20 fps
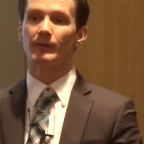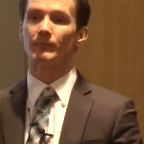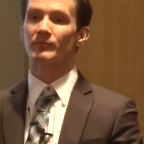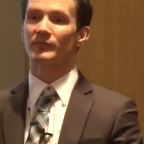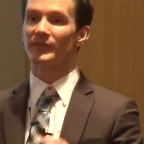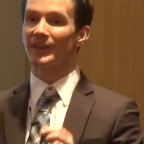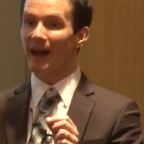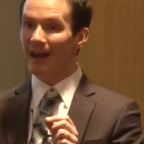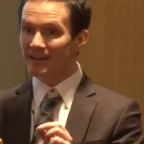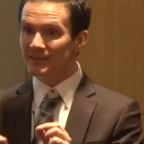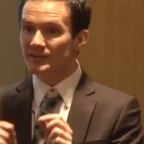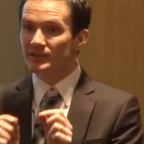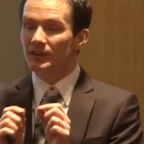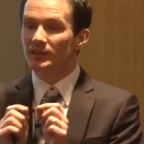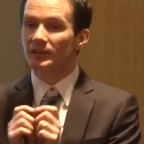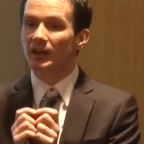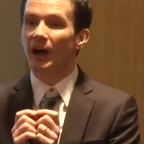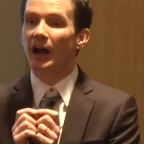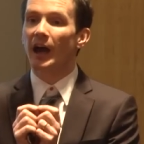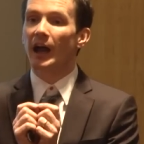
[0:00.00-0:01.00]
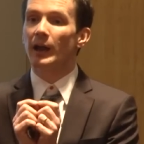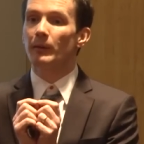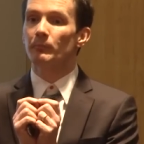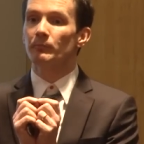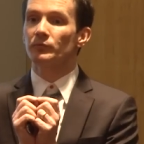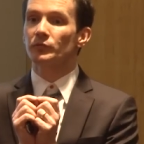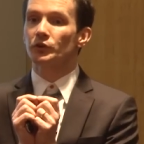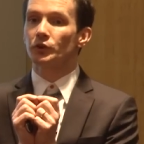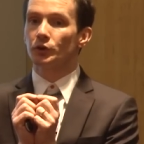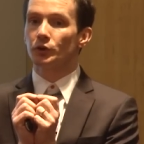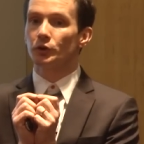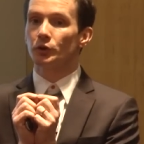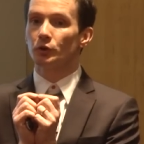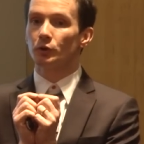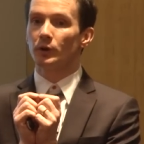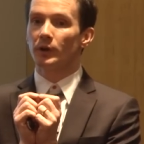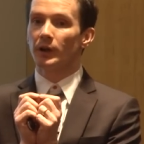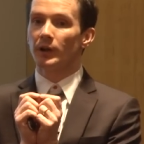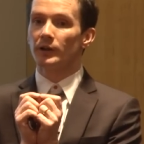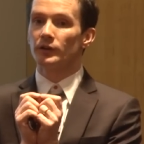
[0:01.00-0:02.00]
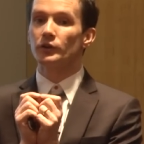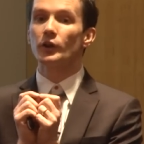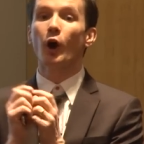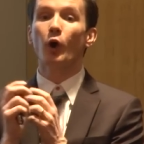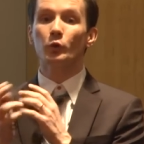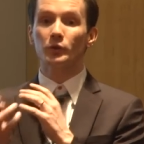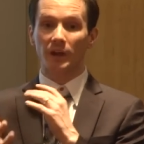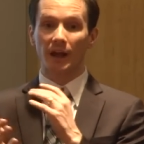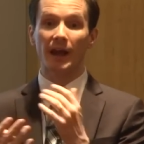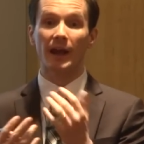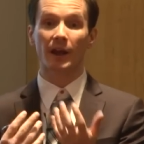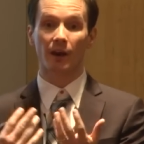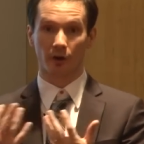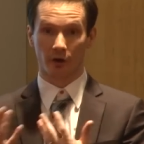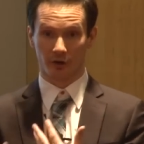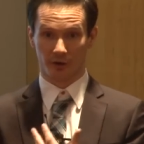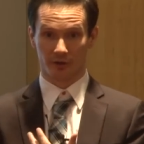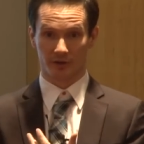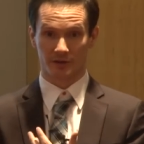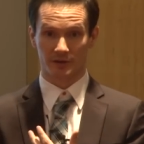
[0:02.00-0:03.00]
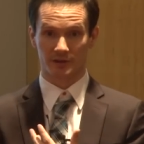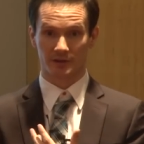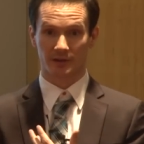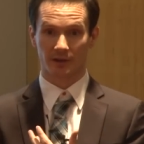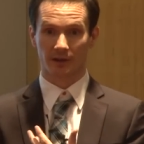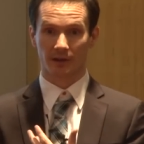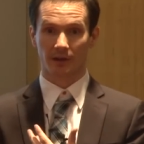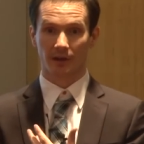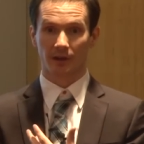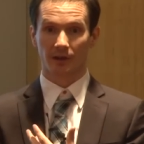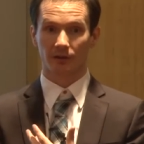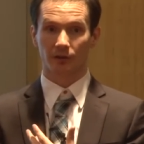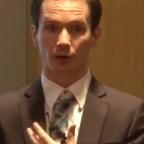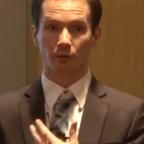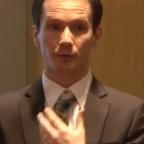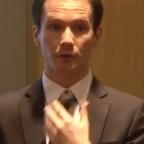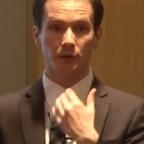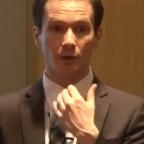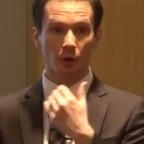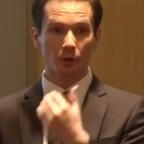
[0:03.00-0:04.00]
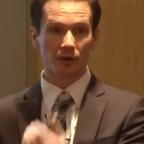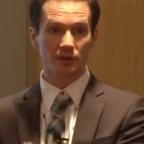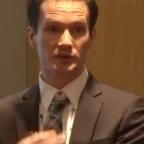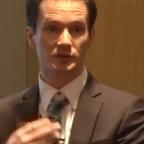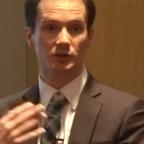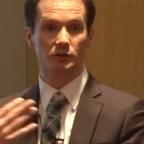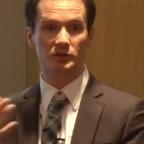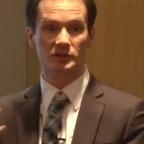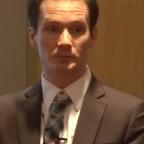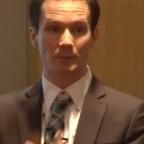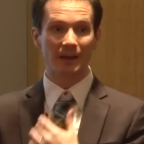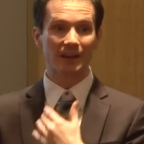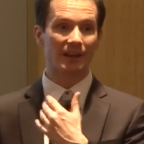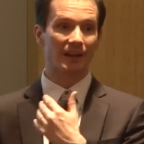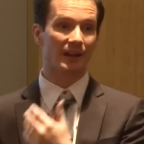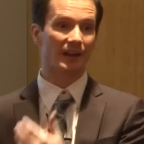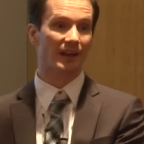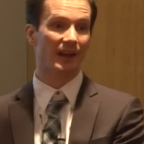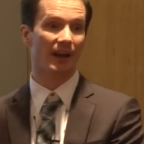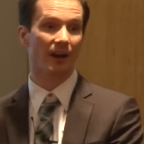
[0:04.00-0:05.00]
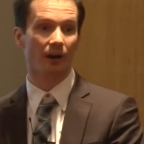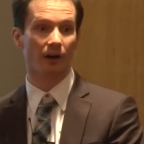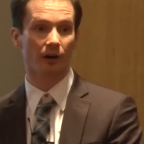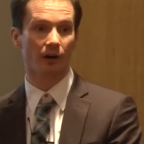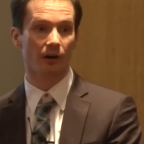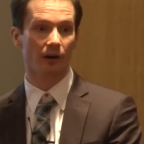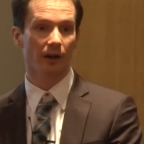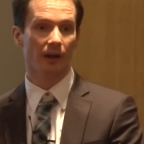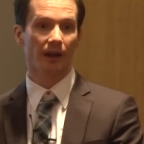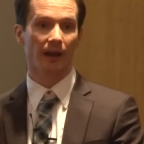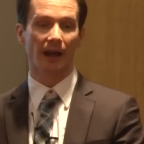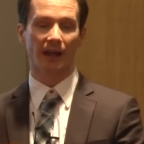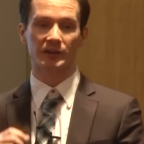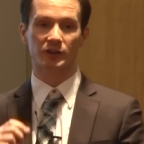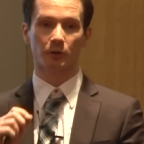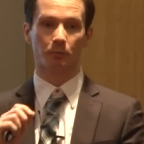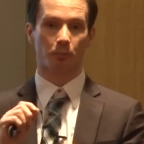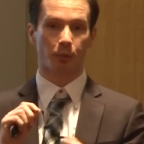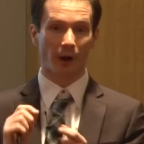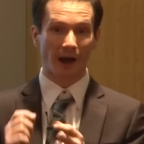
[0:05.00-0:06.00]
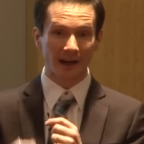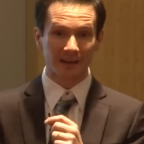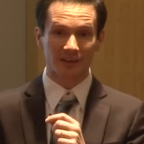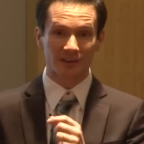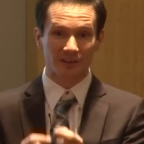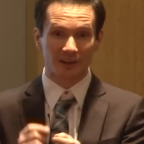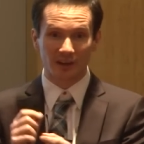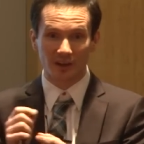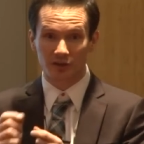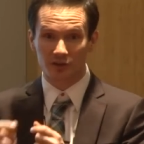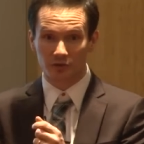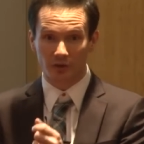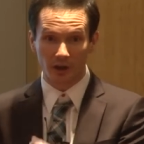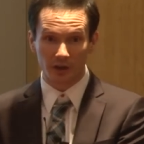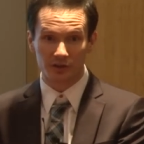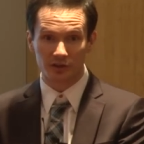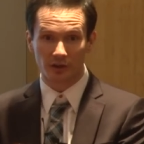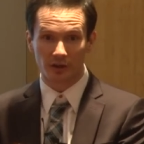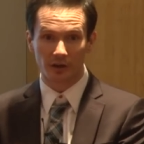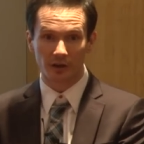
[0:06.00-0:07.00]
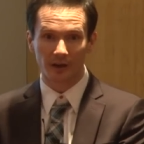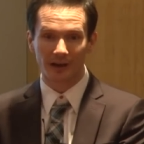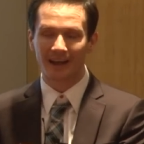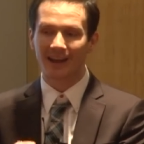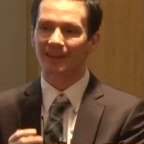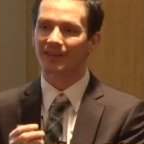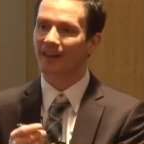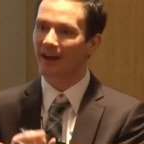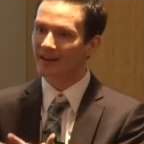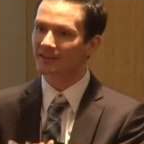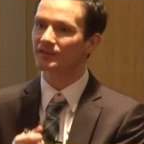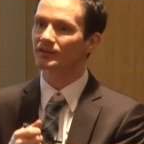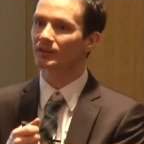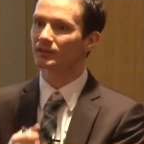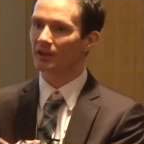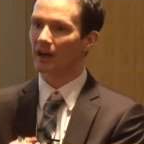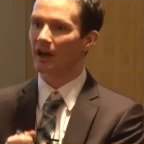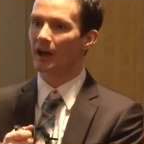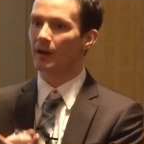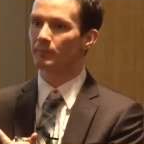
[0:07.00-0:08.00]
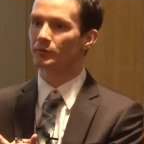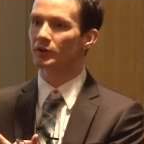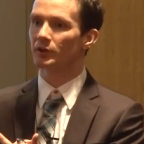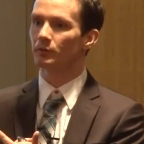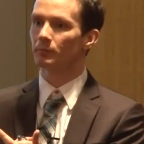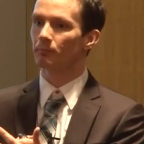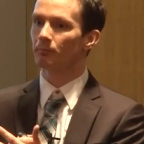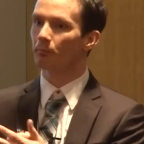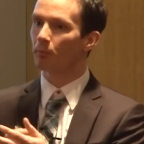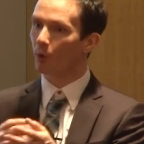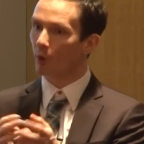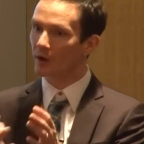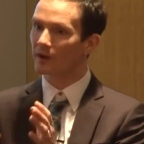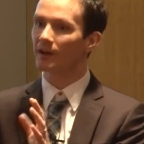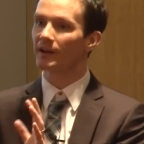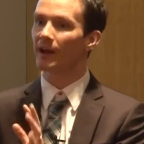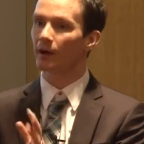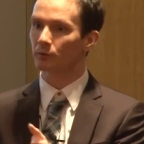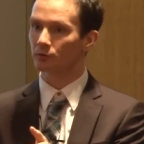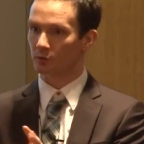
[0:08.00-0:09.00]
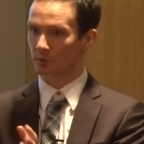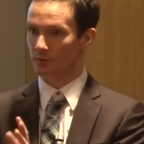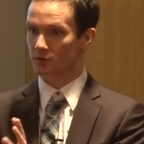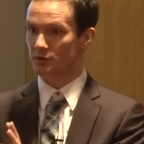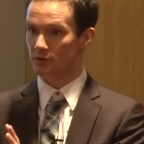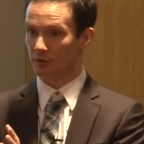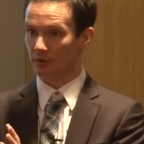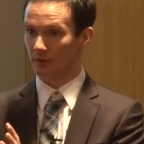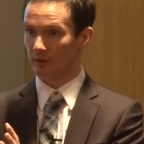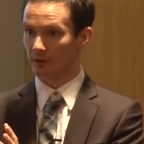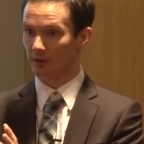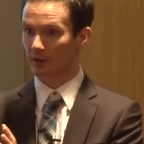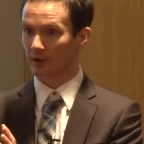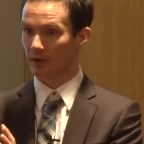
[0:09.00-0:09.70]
that's the time to note errors. So if you notice students making an error and you're practicing a structure, that's the time to point it out to a student.